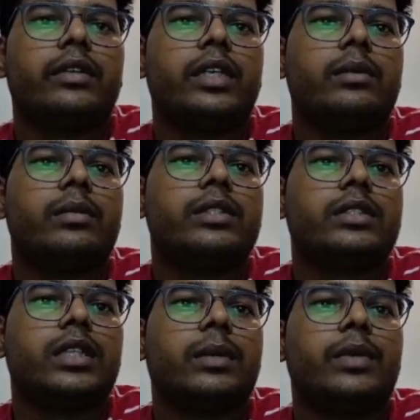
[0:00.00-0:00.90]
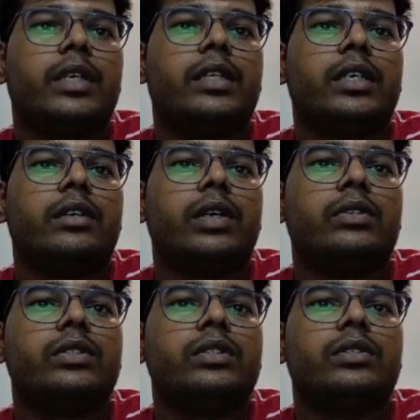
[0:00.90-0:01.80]
will give us the predicted
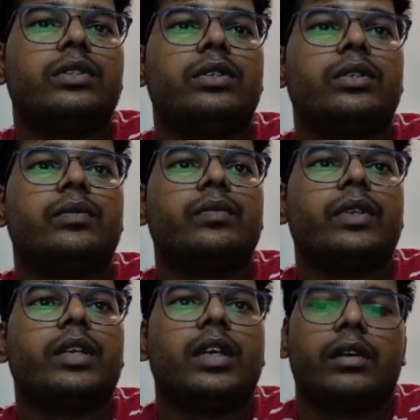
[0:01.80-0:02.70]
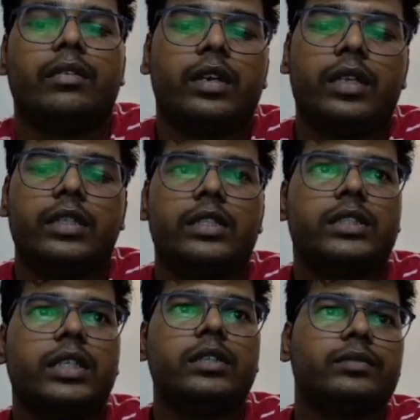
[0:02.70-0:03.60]
values. So we will run
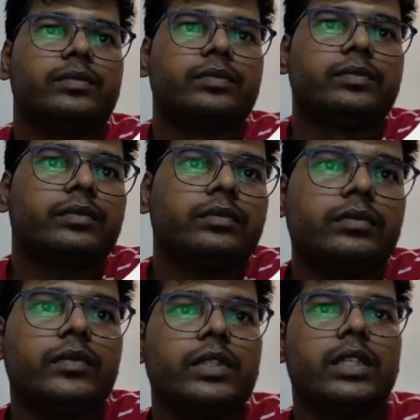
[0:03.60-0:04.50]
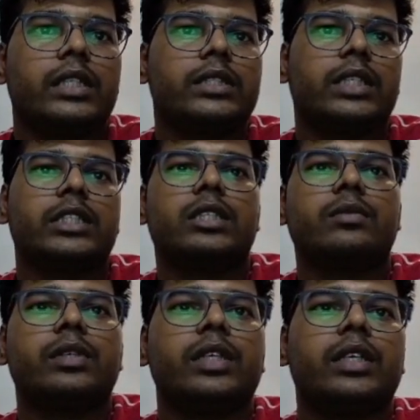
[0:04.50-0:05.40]
this cell,
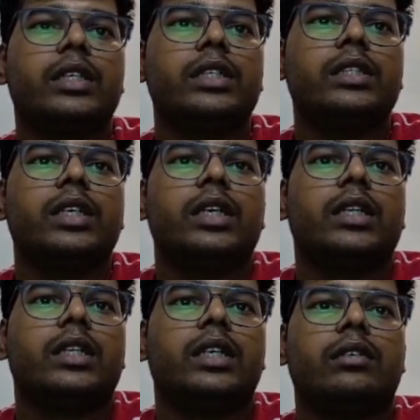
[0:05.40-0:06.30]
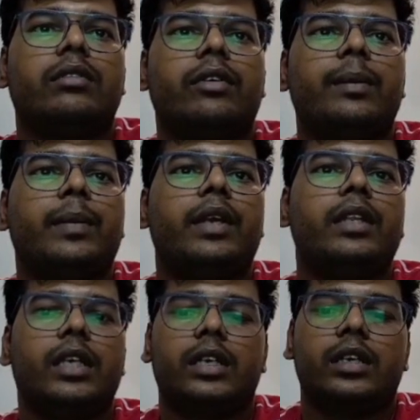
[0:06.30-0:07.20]
successfully run it. Then we will
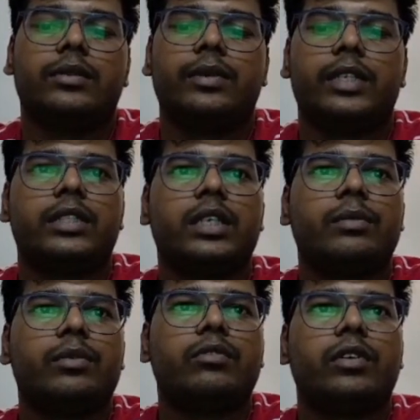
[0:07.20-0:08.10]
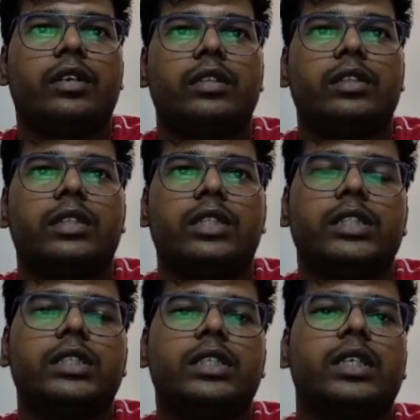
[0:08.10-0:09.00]
print the classification report for the
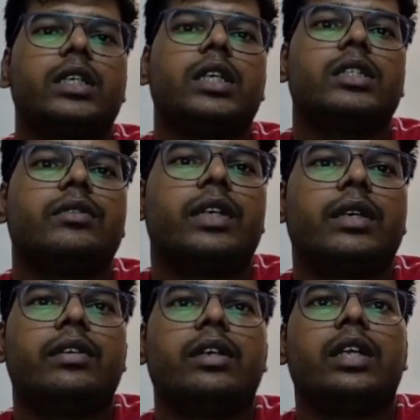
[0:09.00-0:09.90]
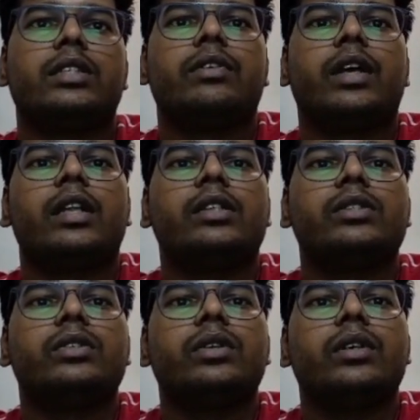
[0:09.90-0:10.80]
decision tree classifier
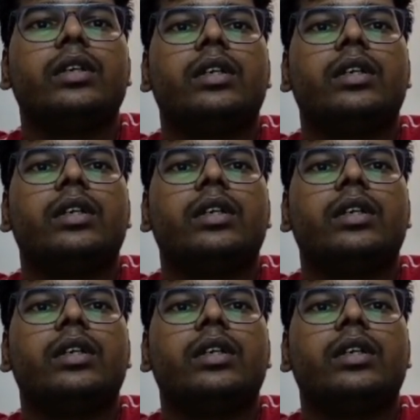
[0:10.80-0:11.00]
also.